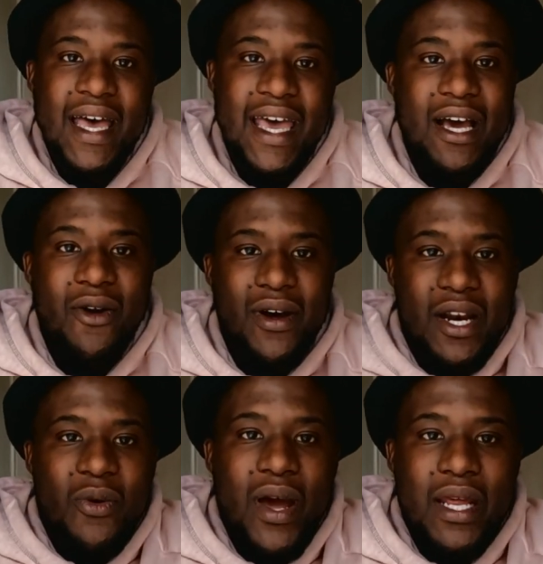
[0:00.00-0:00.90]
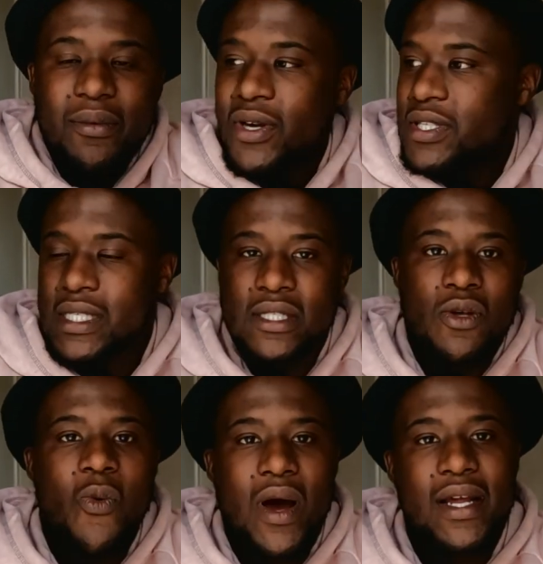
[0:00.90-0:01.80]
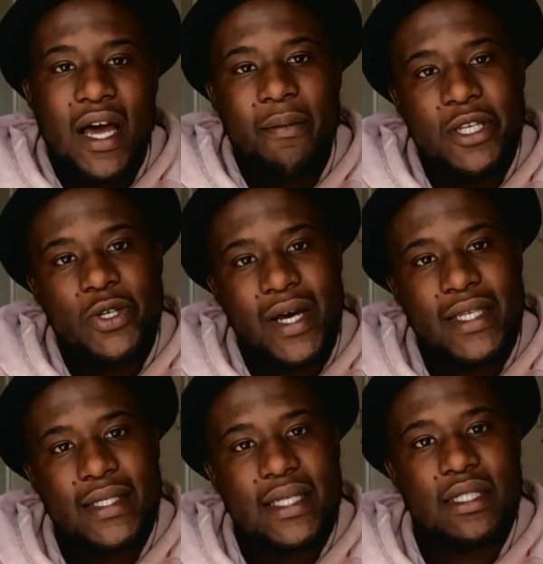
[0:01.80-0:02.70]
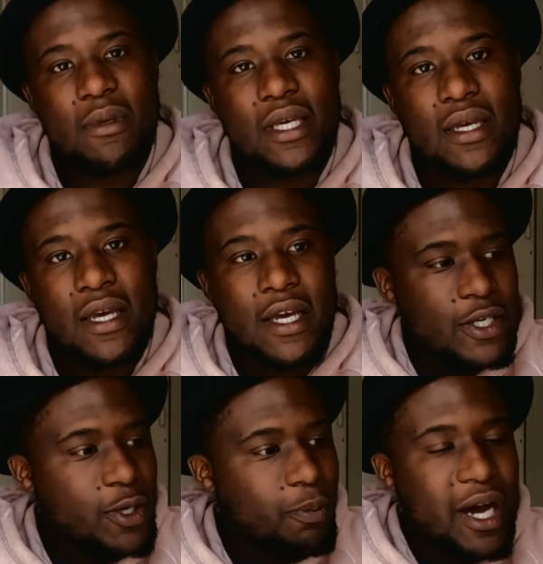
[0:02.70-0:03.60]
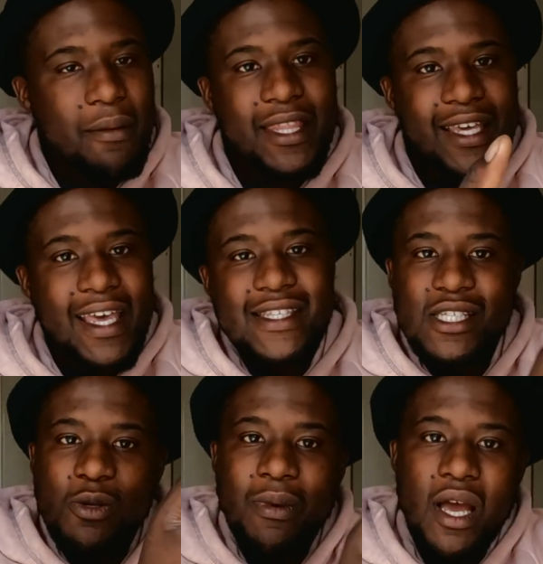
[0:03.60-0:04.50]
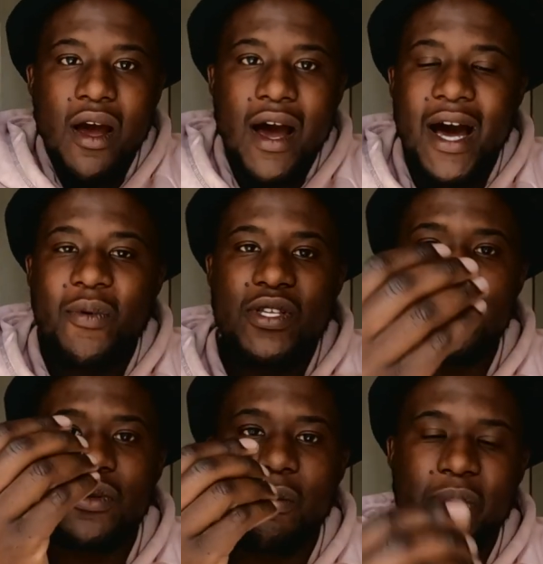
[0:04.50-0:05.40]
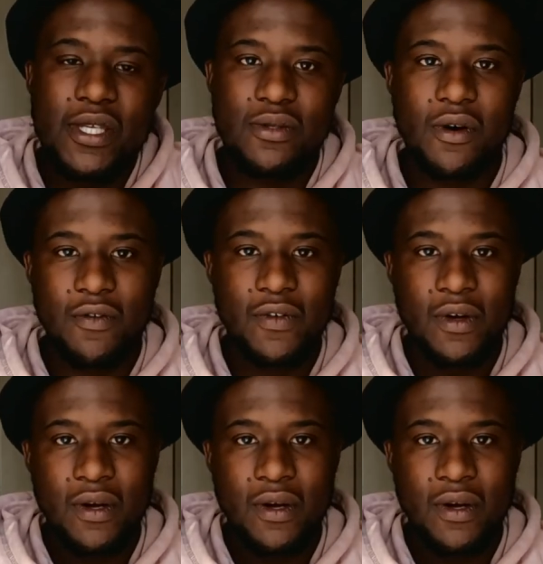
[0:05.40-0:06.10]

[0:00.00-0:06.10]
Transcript: And I got annoyed because there's no one coming to assist me to pump the gas into my car. I was so pissed off.